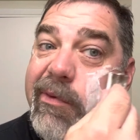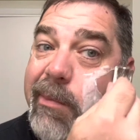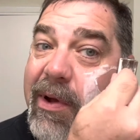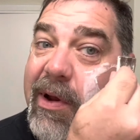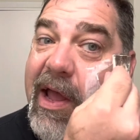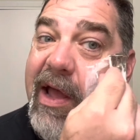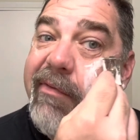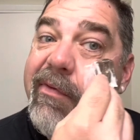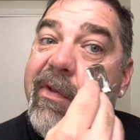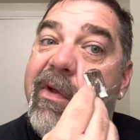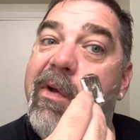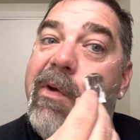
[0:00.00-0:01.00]
about half of
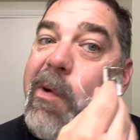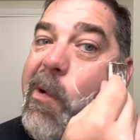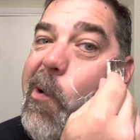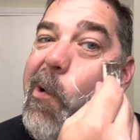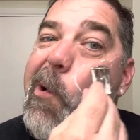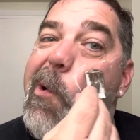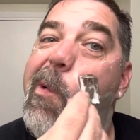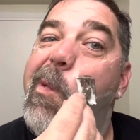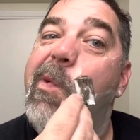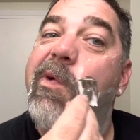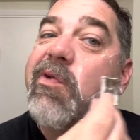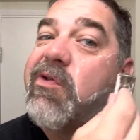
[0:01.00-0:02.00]
the
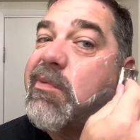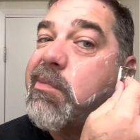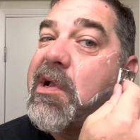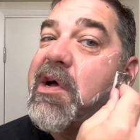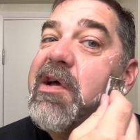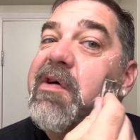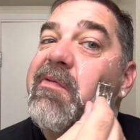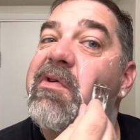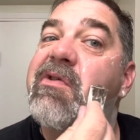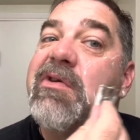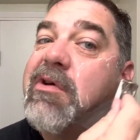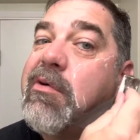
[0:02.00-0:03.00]
world supply of it,
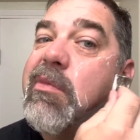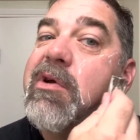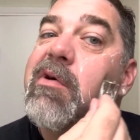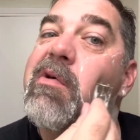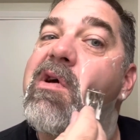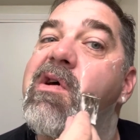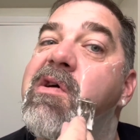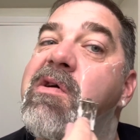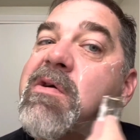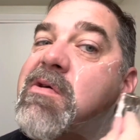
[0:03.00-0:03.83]
so he'll be okay.